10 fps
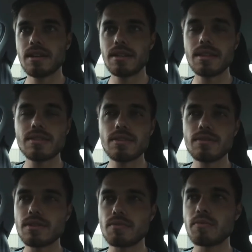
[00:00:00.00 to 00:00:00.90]
This dude
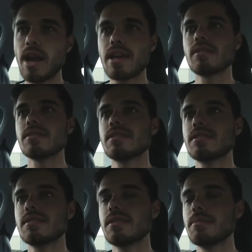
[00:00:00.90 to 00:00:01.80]
just rattled
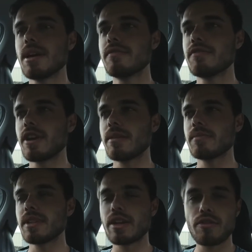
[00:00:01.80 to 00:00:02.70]
the bed frame,
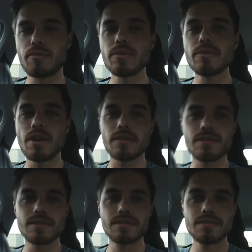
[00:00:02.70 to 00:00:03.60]
like through
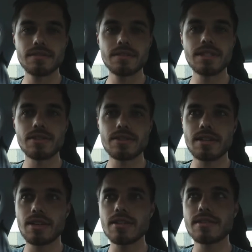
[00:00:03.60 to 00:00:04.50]
those. He was like
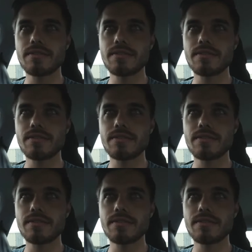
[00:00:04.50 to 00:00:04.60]
causing